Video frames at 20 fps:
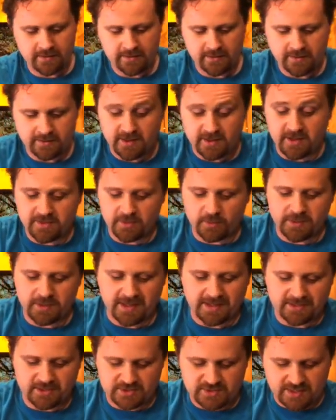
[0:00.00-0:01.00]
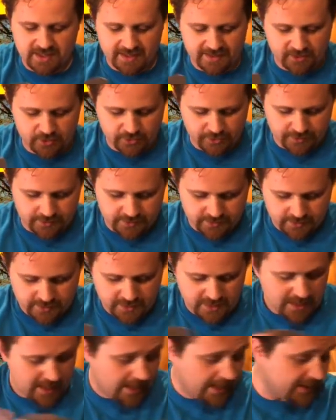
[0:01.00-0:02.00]
the other one I just I couldn't
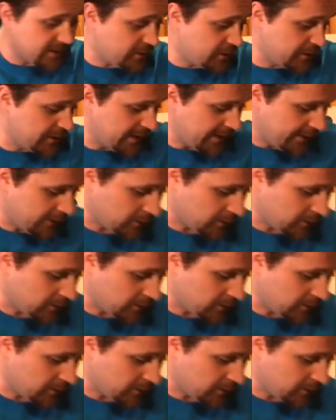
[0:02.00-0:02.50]
I couldn't help